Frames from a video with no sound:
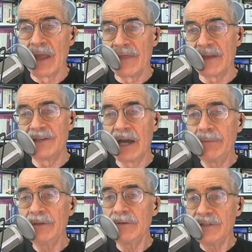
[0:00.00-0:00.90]
the
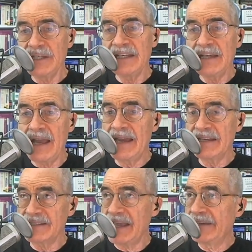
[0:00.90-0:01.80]
WD
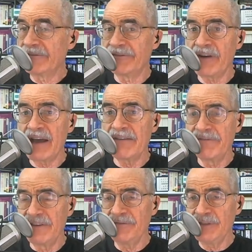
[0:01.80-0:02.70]

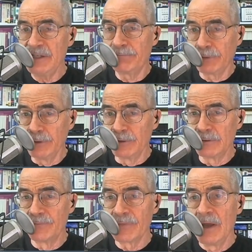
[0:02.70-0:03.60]
SN550 Blue,